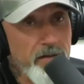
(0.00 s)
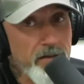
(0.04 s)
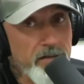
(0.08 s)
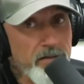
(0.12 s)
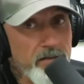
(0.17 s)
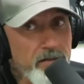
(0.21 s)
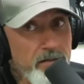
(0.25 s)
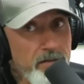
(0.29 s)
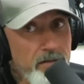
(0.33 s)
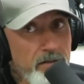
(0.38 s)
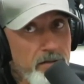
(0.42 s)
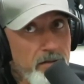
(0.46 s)
in the
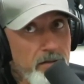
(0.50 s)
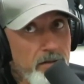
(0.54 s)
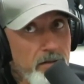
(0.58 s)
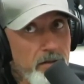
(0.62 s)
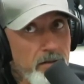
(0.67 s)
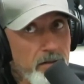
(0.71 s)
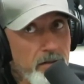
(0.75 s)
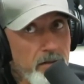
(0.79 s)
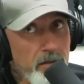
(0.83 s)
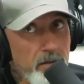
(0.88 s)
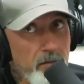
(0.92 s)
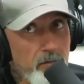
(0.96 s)

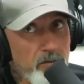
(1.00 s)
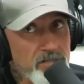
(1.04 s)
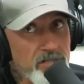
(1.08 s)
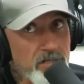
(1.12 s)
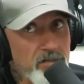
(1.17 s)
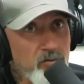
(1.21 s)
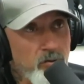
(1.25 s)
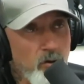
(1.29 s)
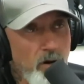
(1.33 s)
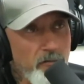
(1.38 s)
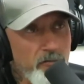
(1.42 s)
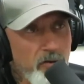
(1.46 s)
uh, was
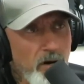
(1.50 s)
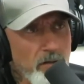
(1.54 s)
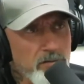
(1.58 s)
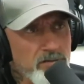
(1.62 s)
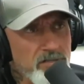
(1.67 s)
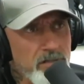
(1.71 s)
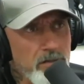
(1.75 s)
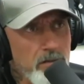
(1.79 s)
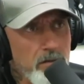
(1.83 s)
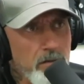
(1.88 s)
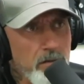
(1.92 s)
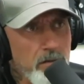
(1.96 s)
it 12 rounds?